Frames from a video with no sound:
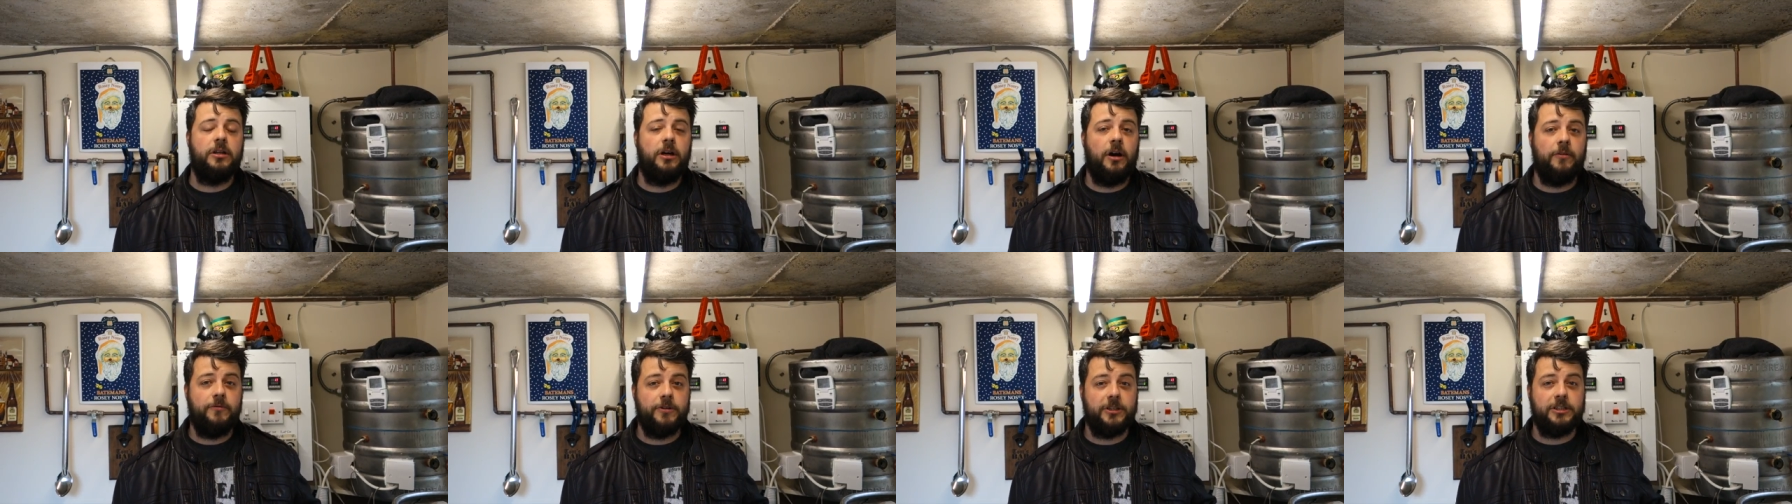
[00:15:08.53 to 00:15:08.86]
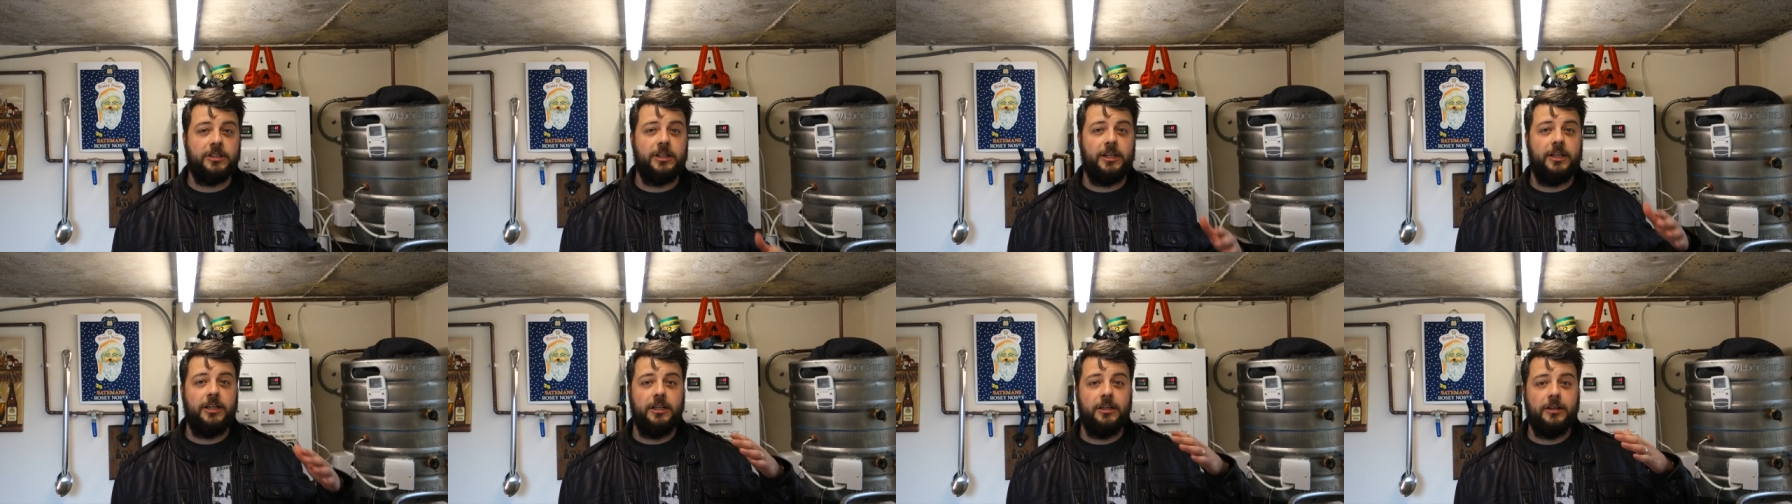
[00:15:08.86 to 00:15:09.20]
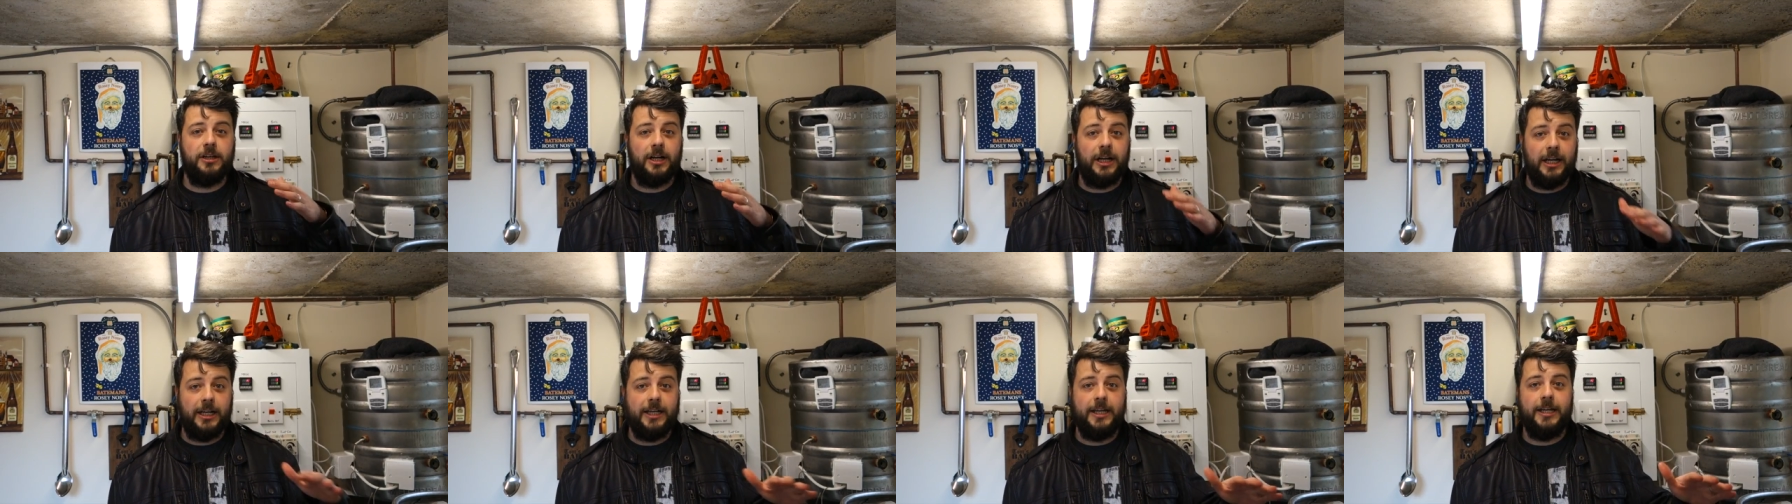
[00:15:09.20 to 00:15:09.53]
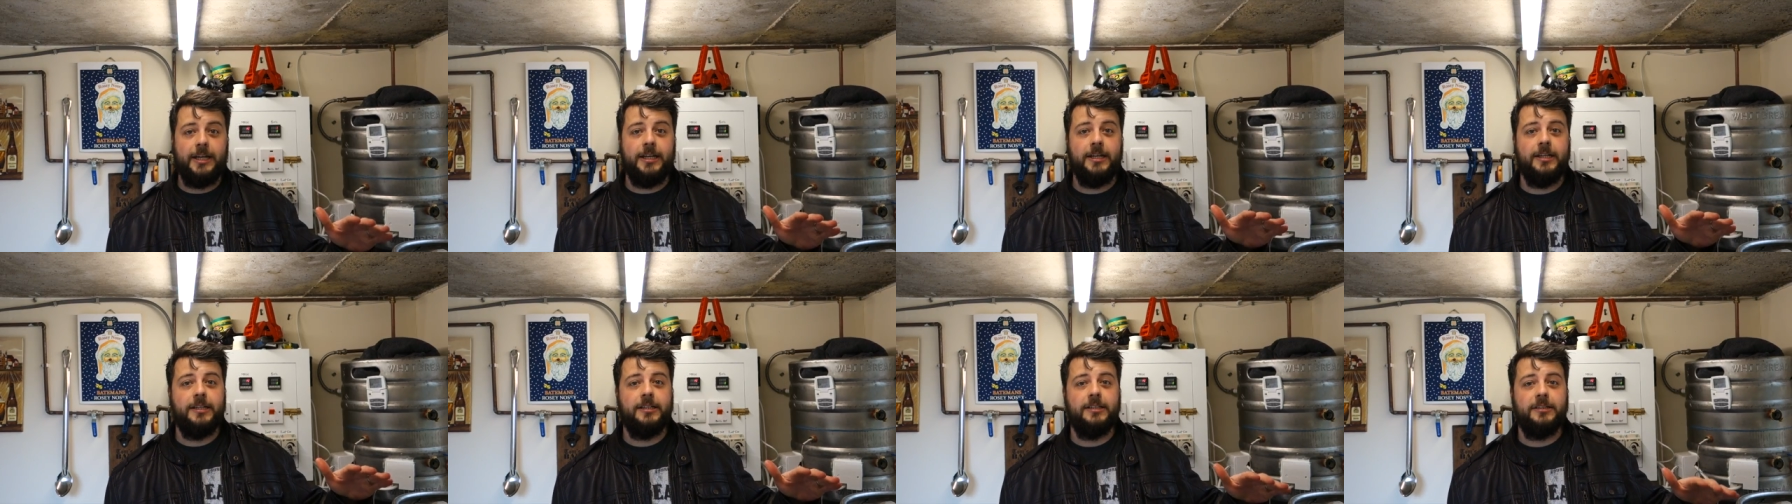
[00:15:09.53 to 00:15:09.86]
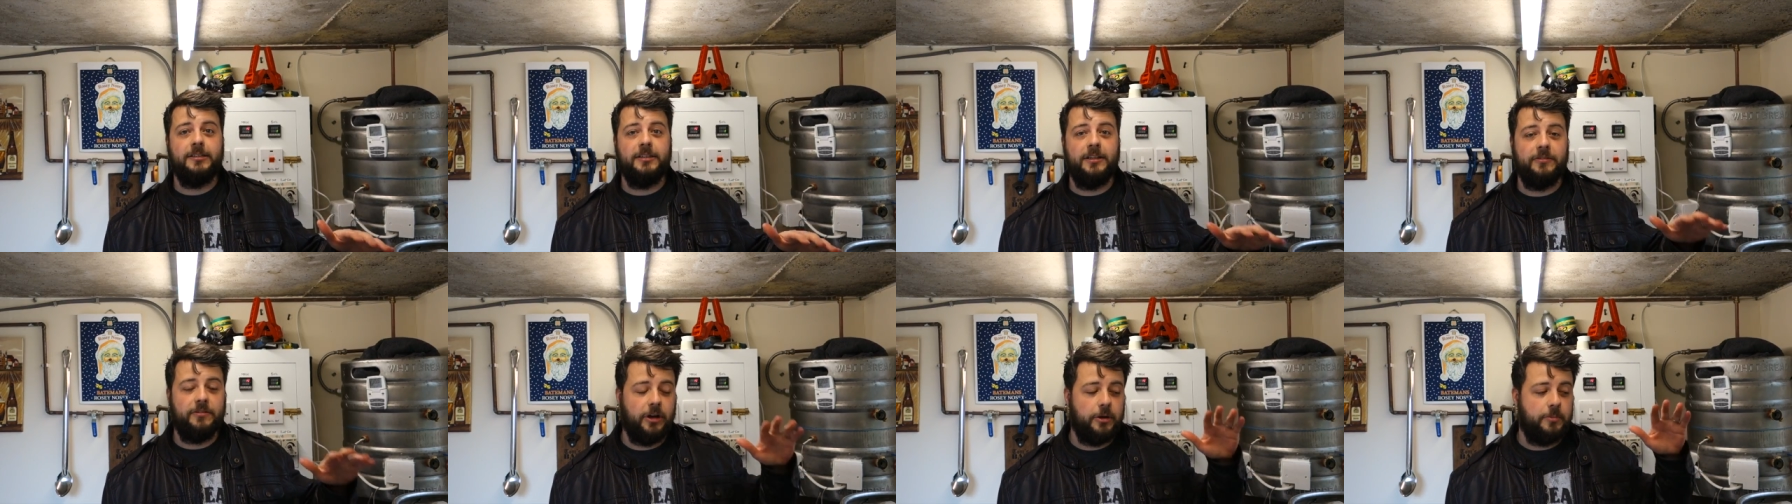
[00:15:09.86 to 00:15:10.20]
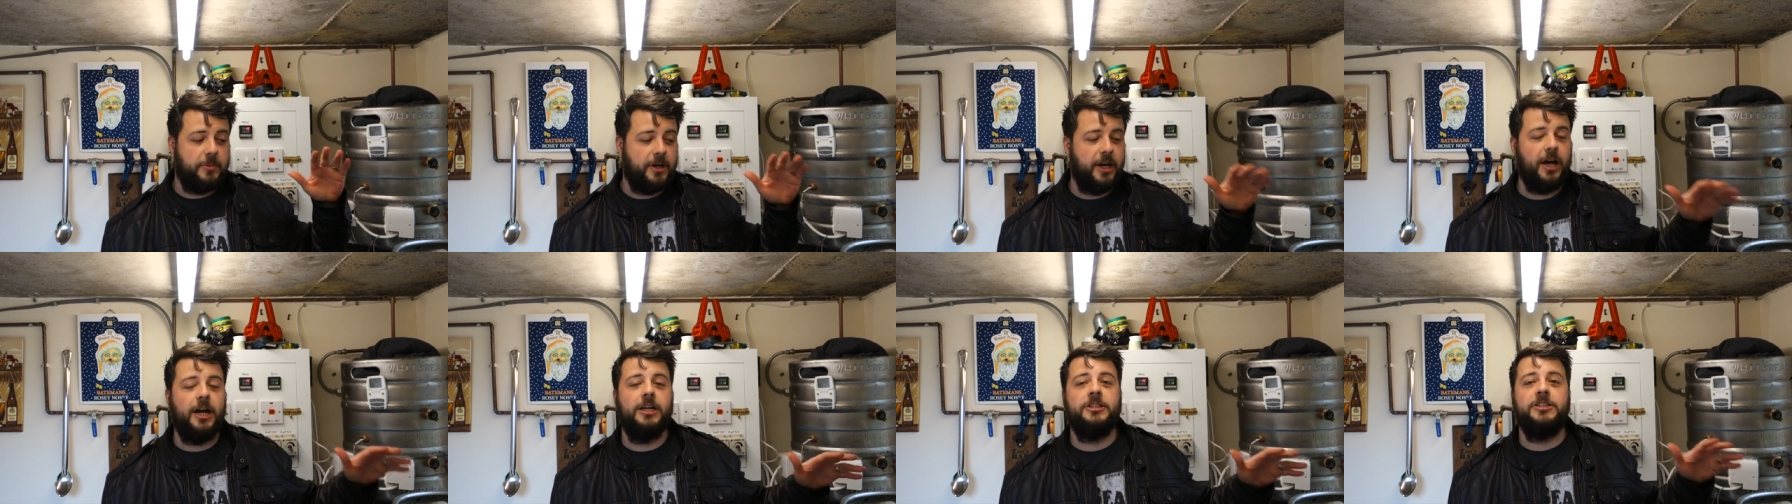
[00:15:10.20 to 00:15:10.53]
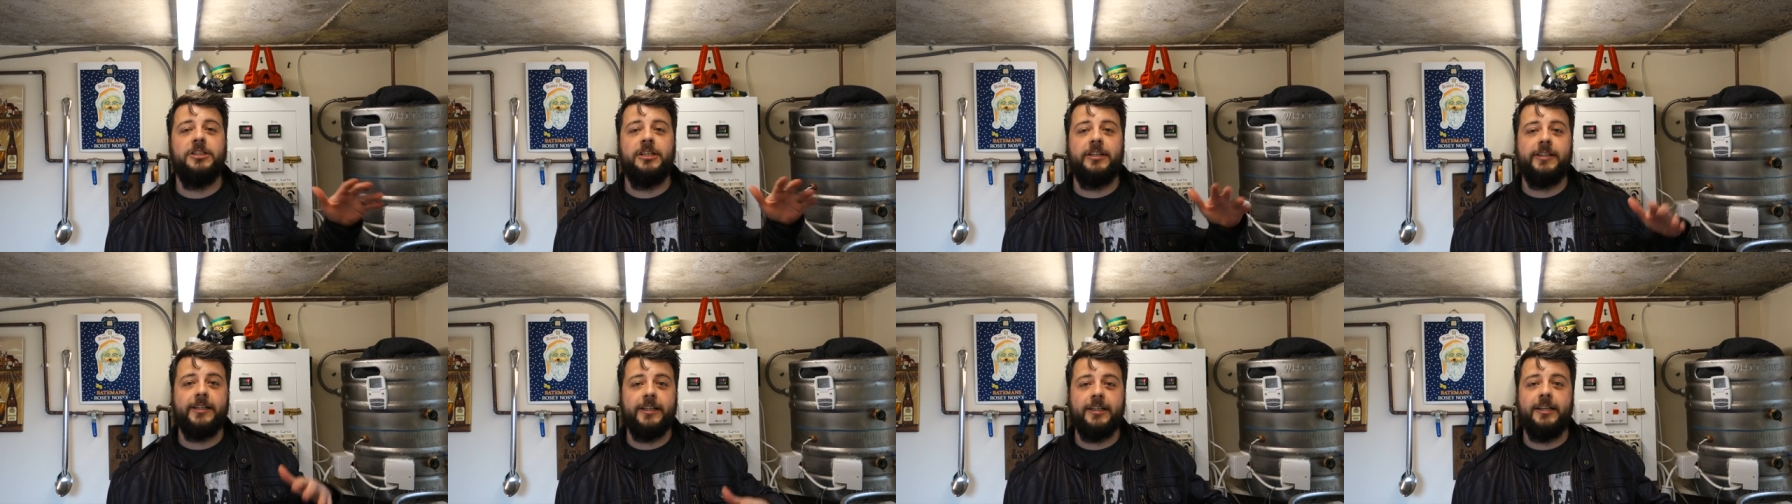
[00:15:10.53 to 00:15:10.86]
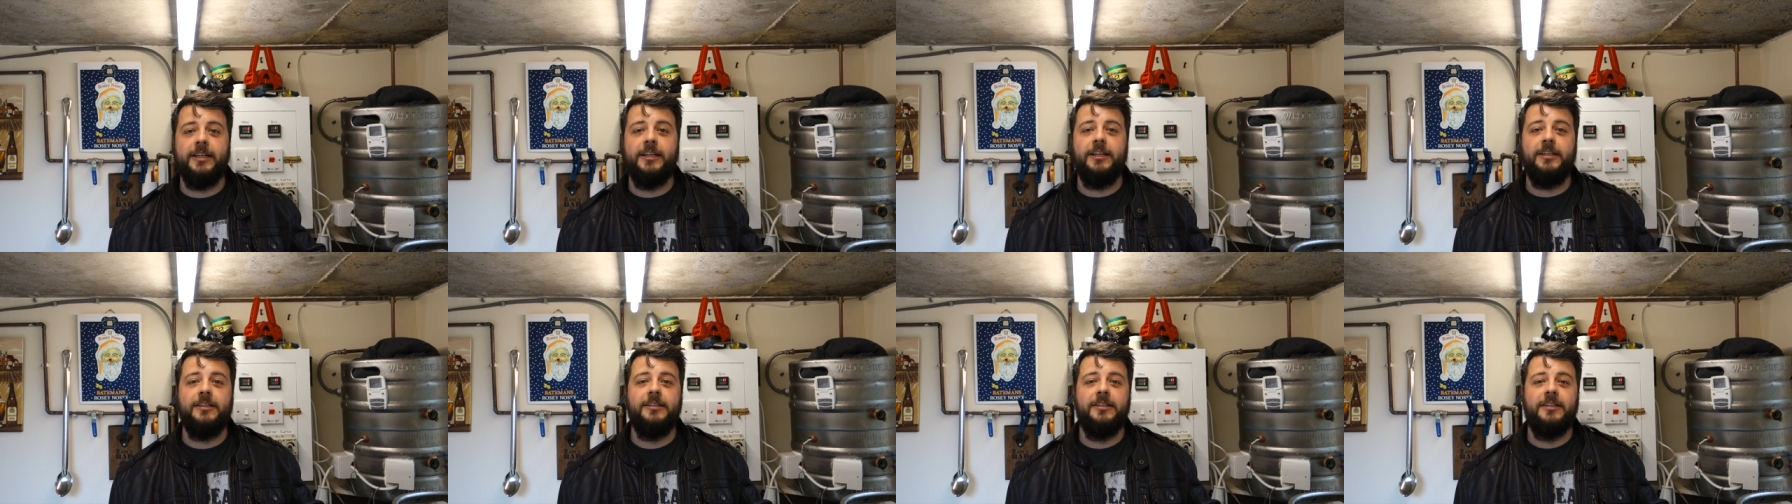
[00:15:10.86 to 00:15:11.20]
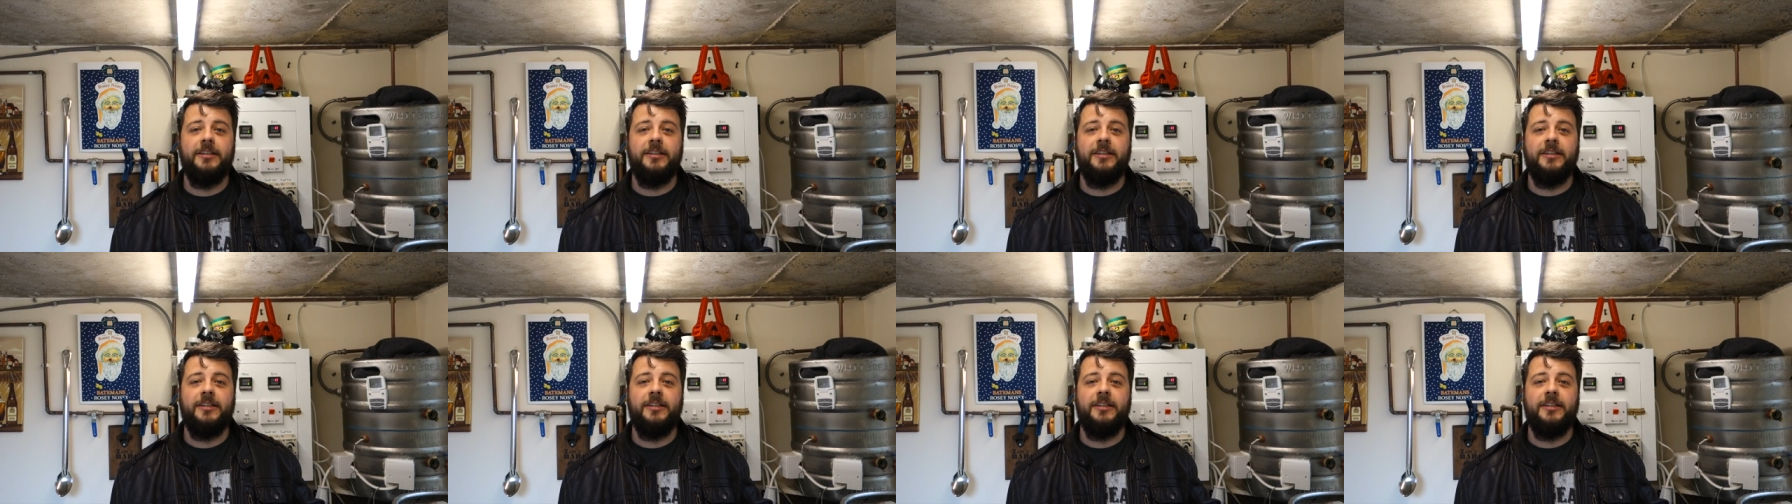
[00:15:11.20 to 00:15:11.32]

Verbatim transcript: Obviously clean, they've got to be nice and clean.